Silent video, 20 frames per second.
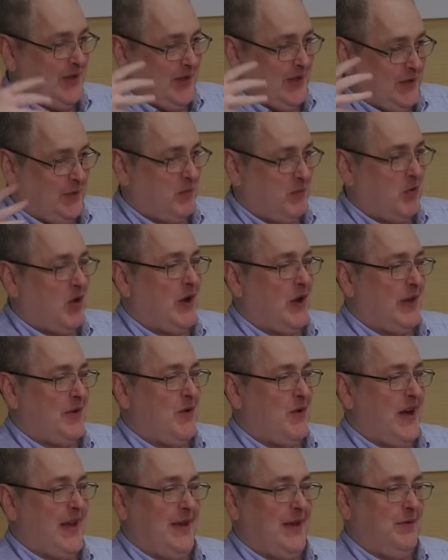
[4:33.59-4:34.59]
and this was partly
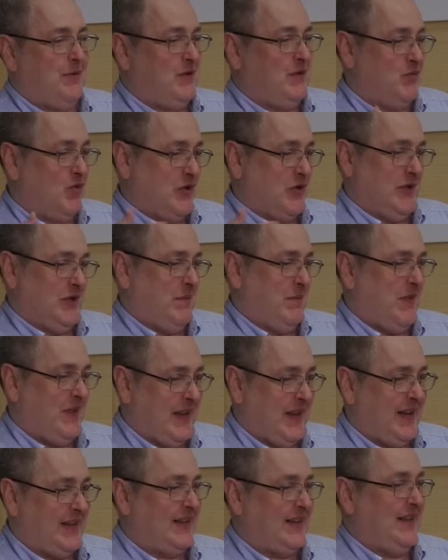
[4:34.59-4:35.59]
why he was more
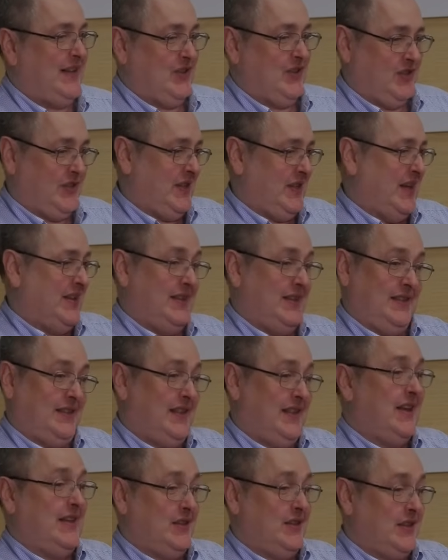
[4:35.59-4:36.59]
sympathetic to Nietzsche,
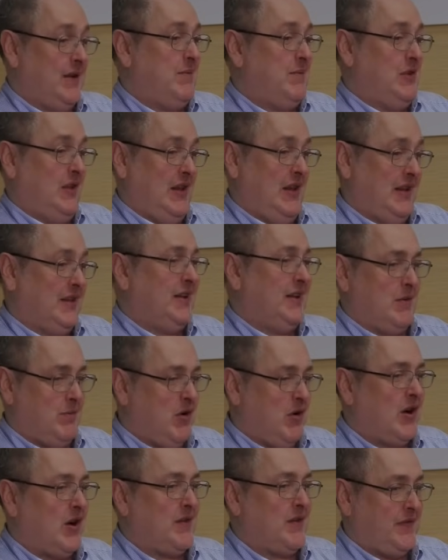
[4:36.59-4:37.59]
say, than someone like Derek
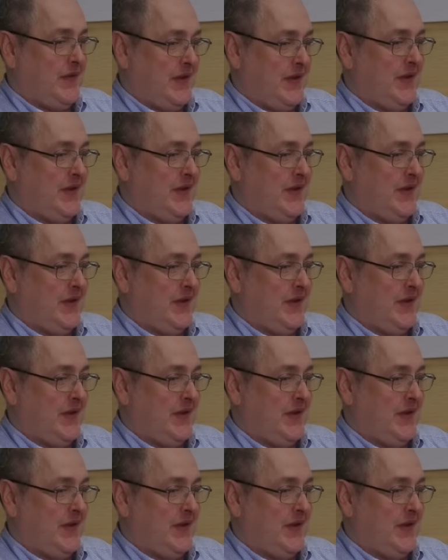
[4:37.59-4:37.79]
Parfit.